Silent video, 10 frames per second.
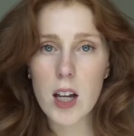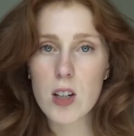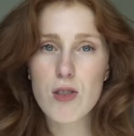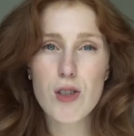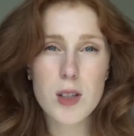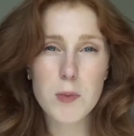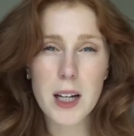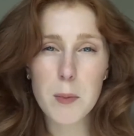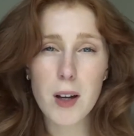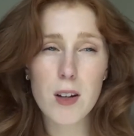I could use a
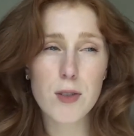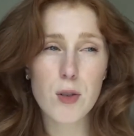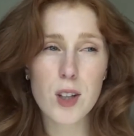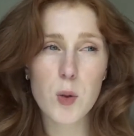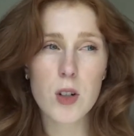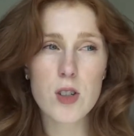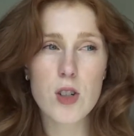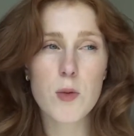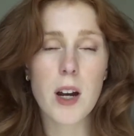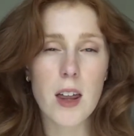black belt if I really wanted
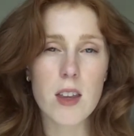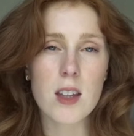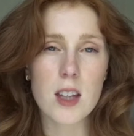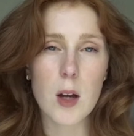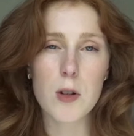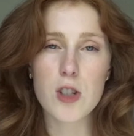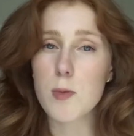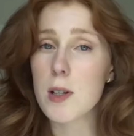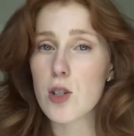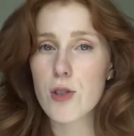to, but I think that that would just
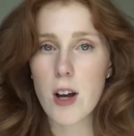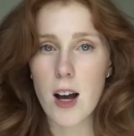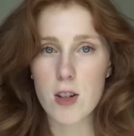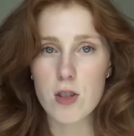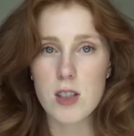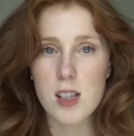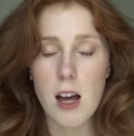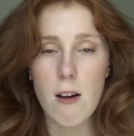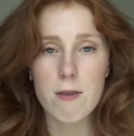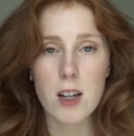be too harsh on this
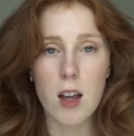outfit.